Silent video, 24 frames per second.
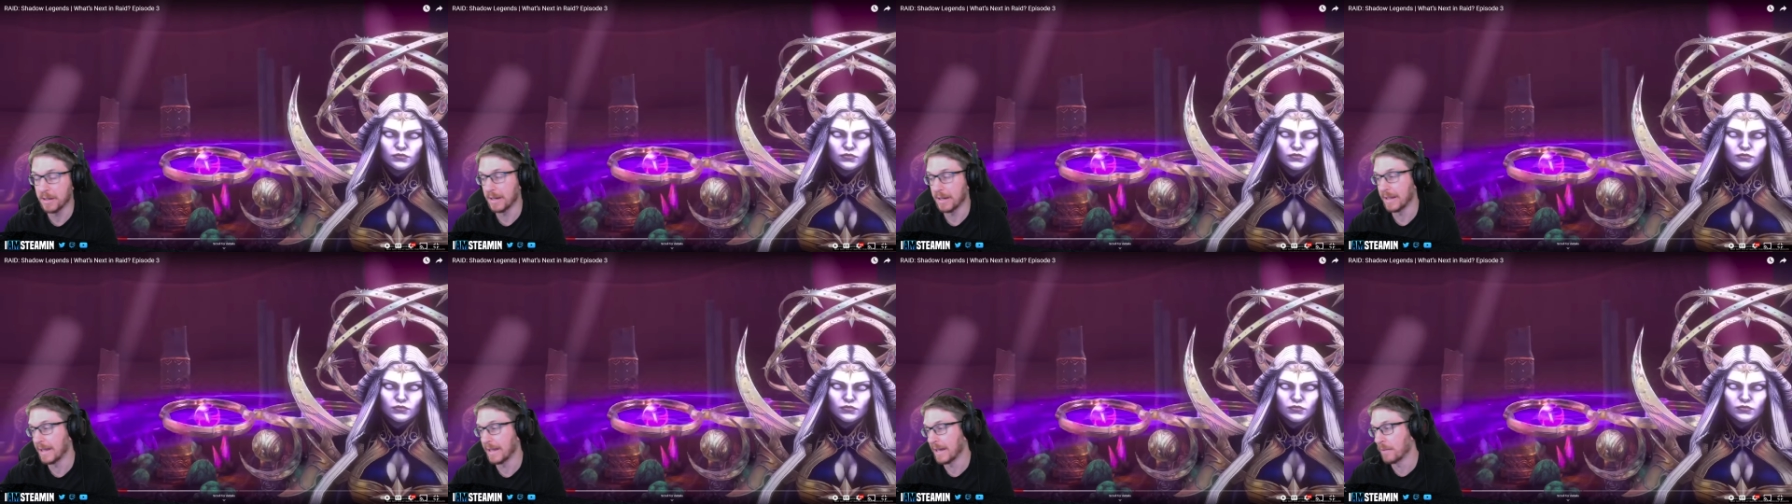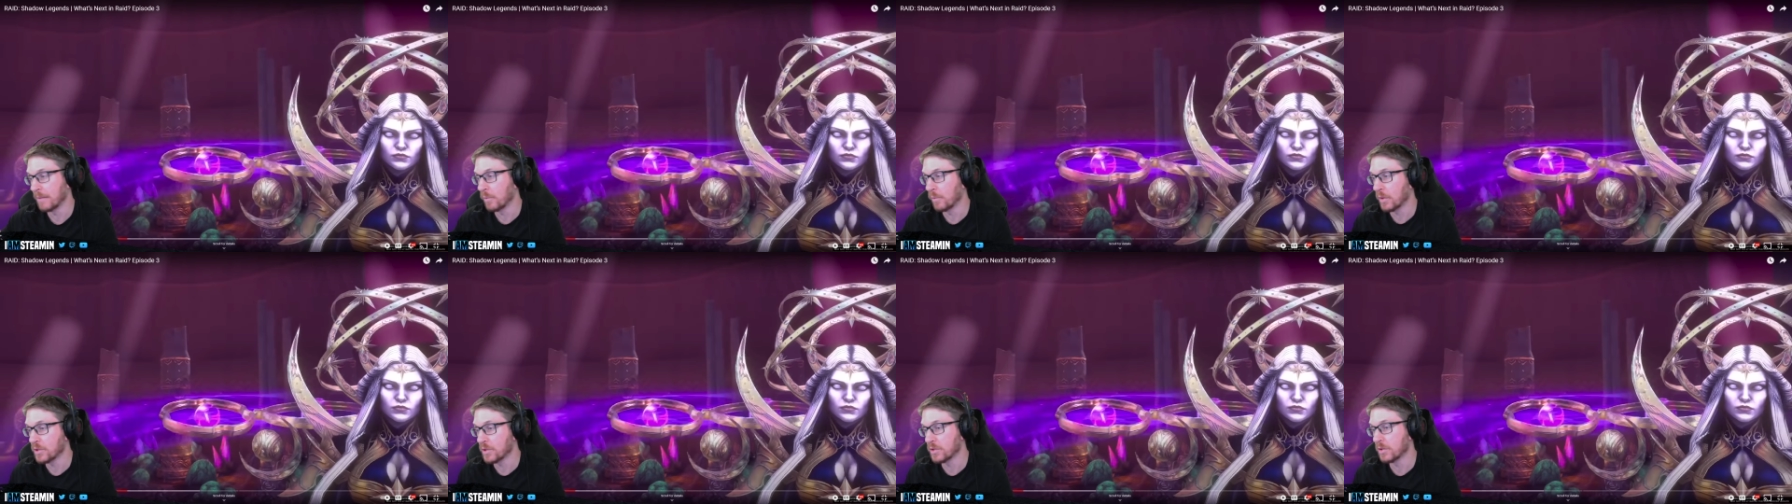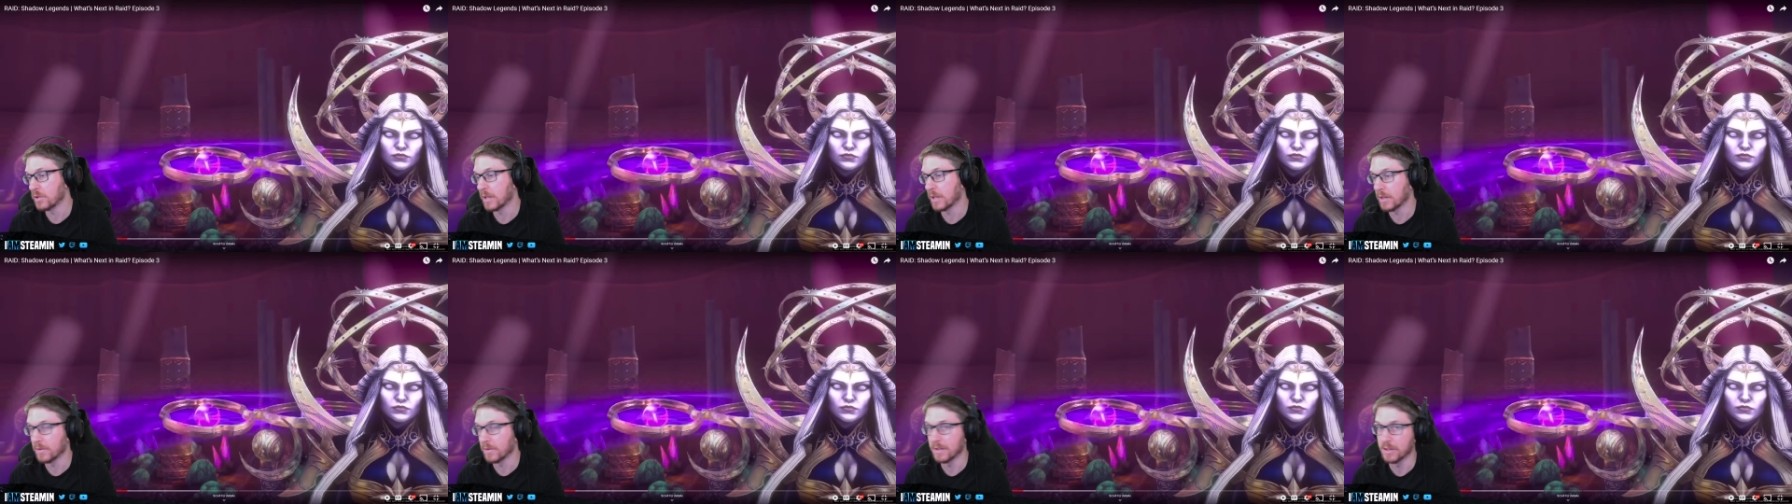and then once you
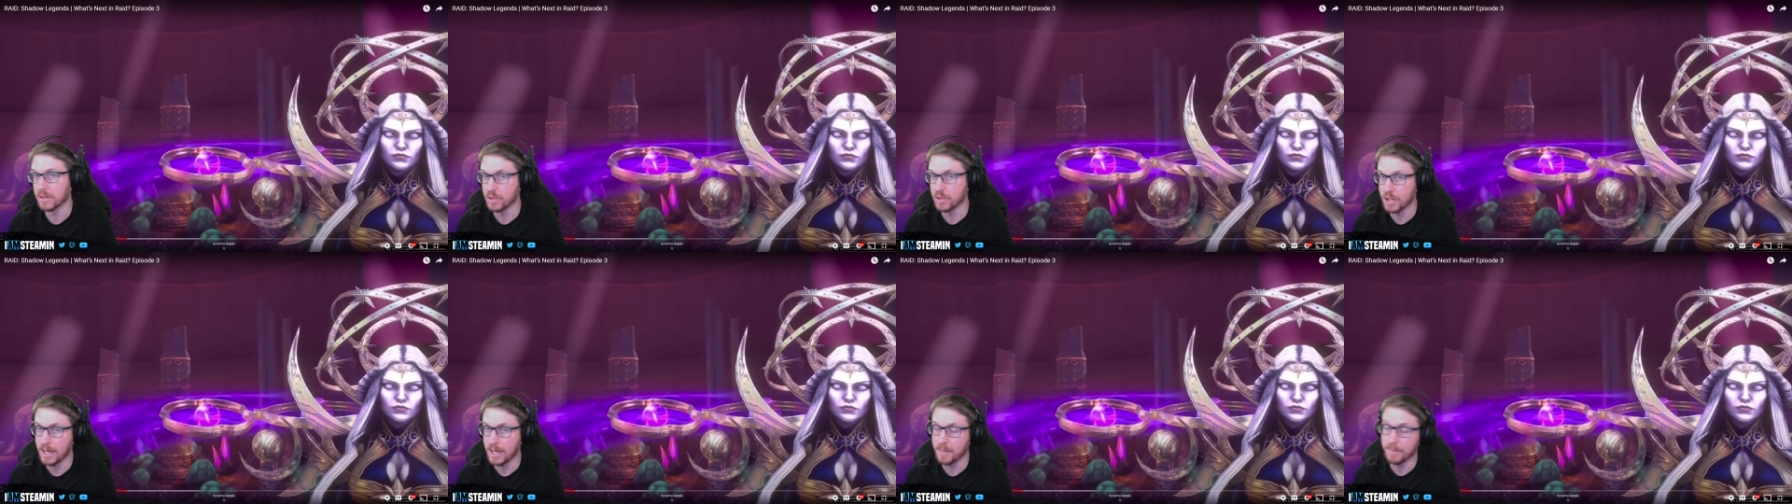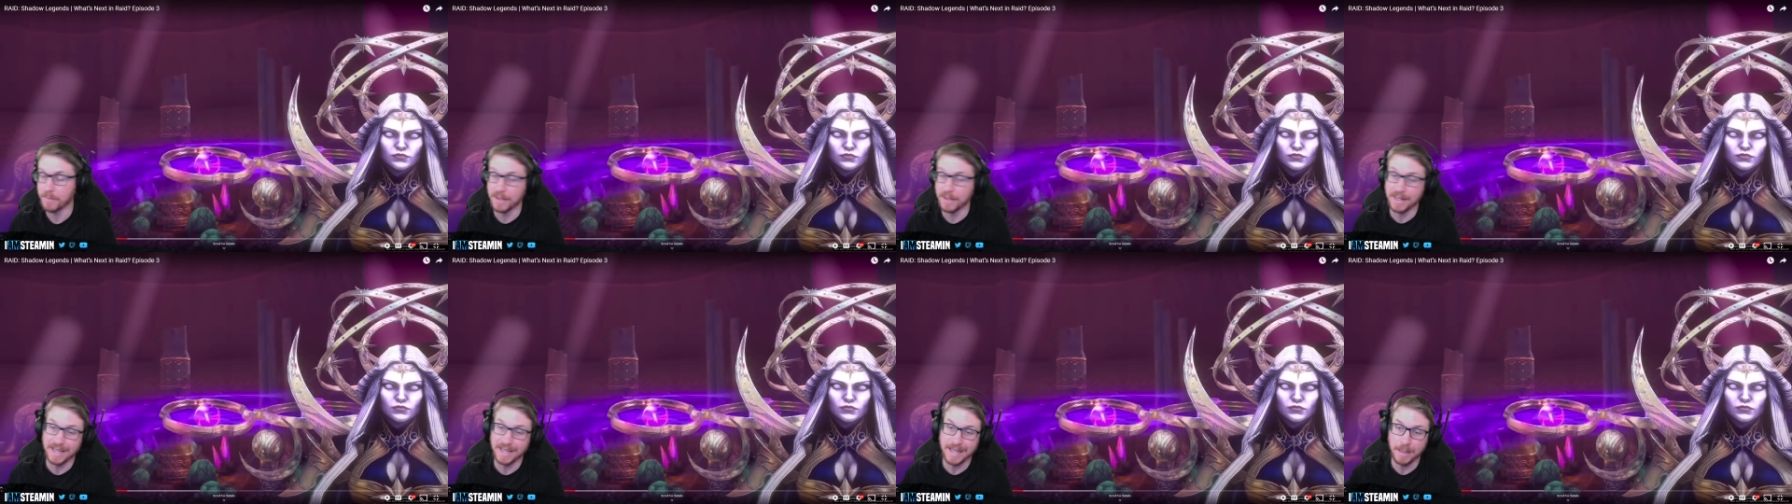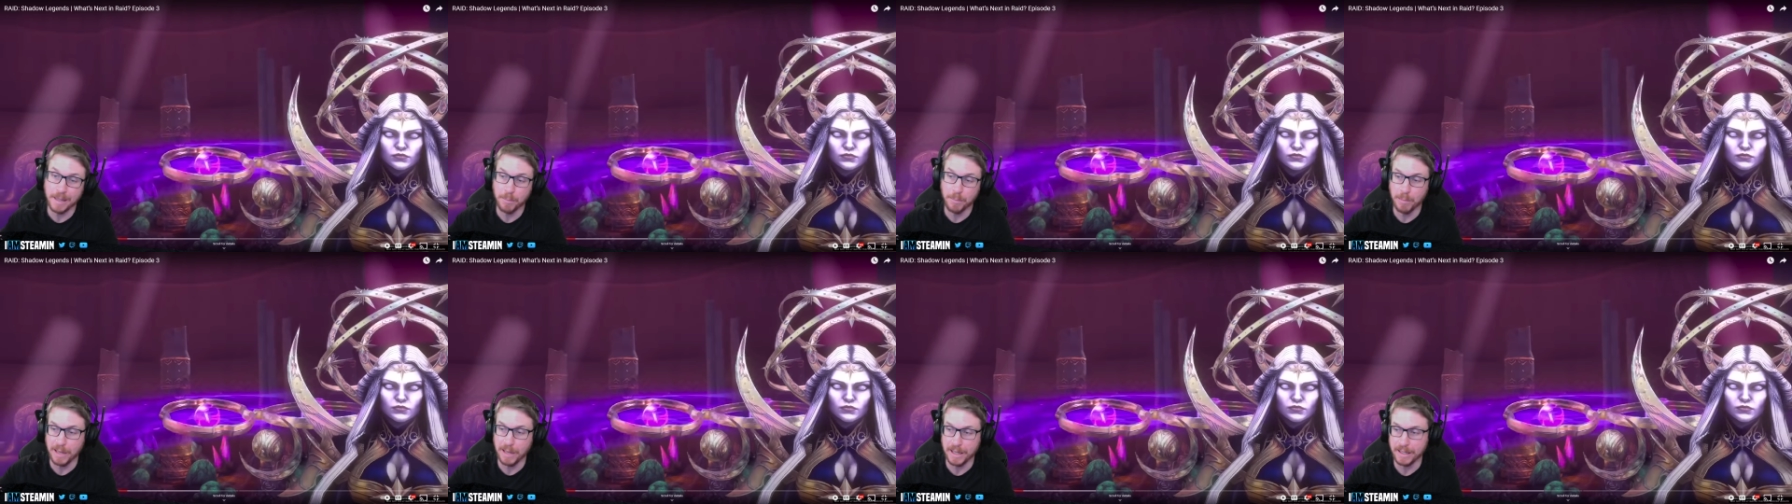killed the enchantment, it
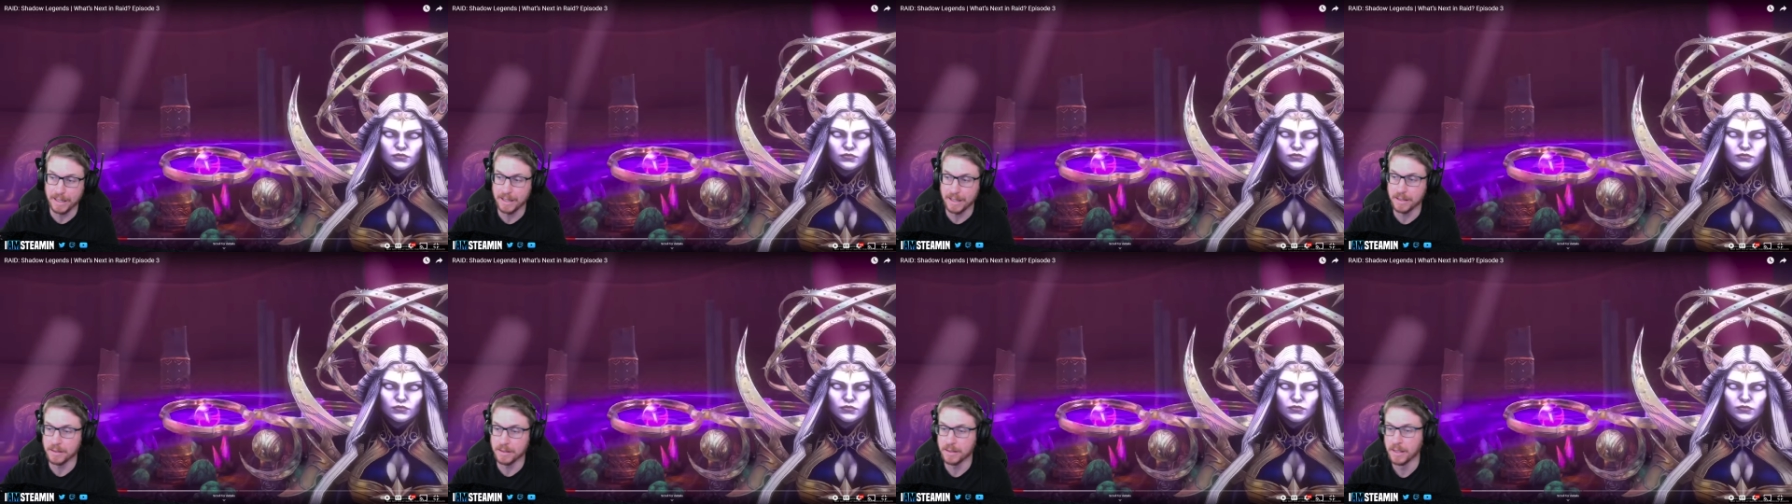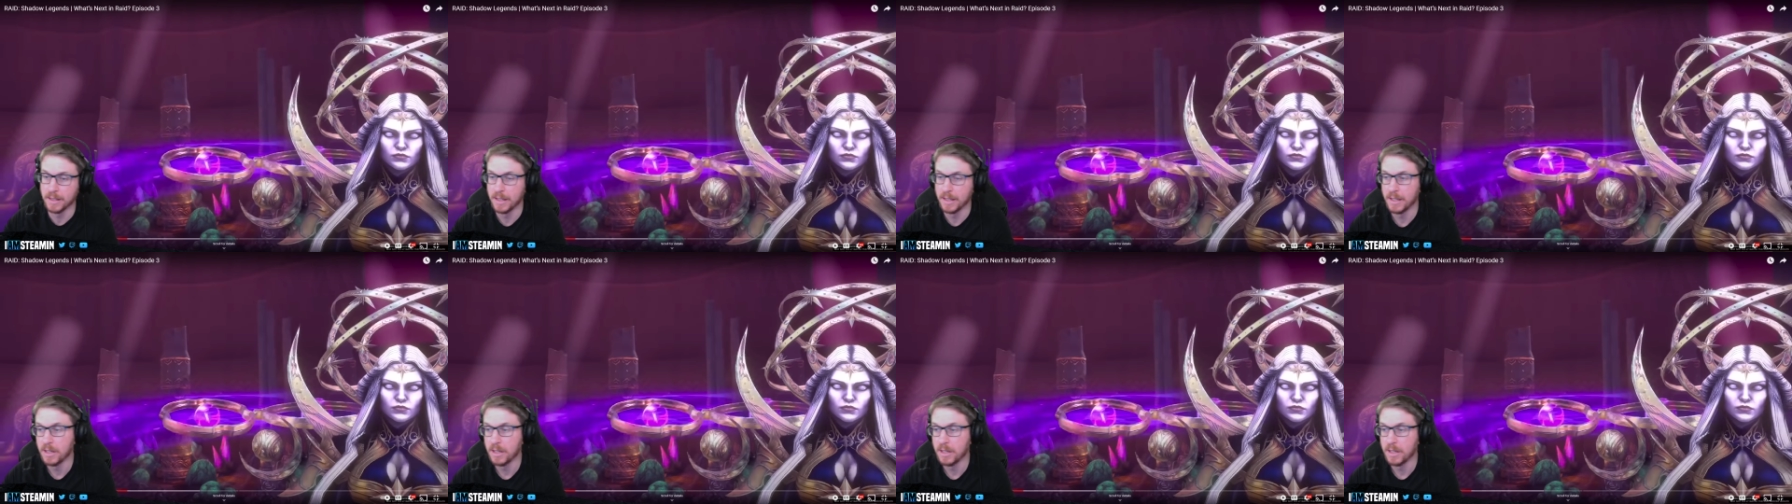came back in.